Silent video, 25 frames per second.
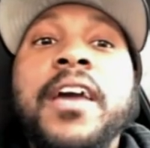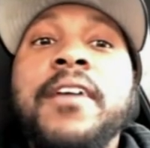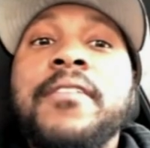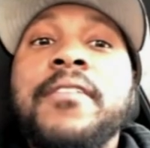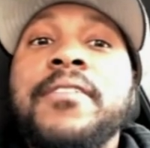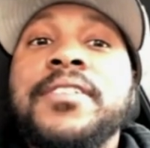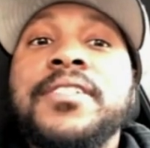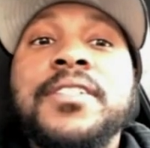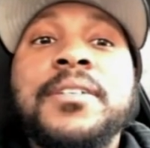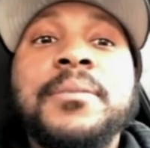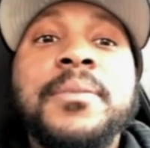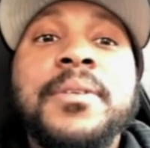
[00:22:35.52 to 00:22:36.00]

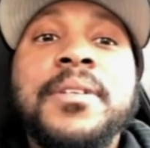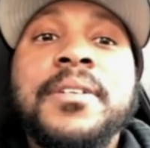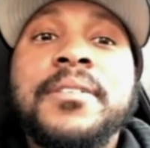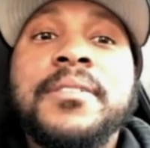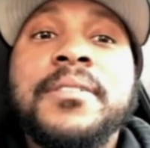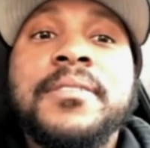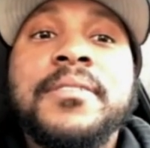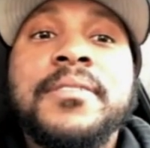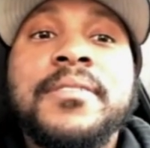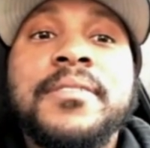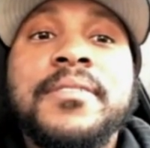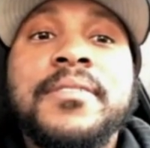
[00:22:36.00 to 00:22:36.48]
And do I
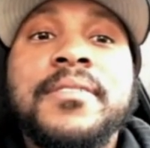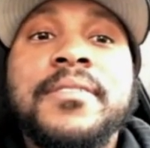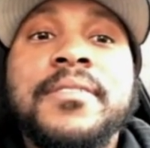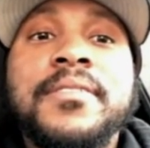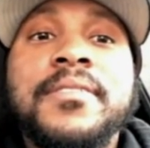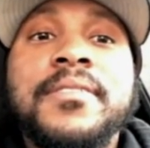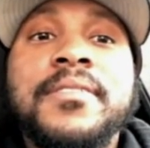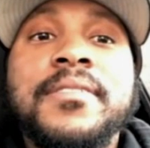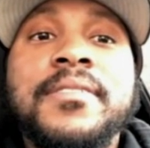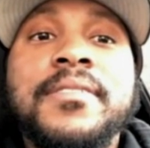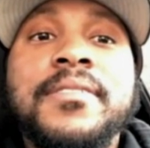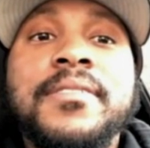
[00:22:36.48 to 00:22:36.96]
know you
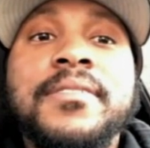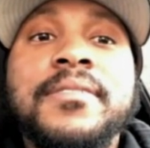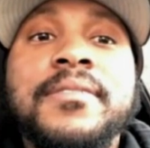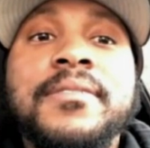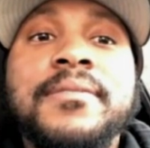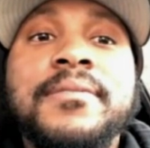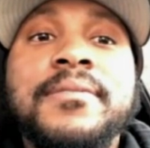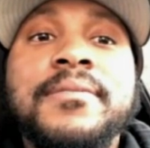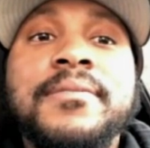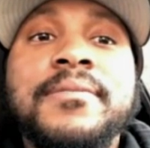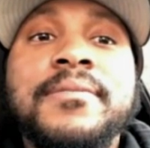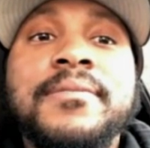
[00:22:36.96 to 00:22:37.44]
gave it to
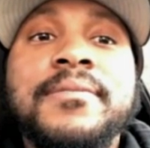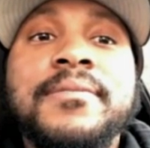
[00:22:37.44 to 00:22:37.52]
me?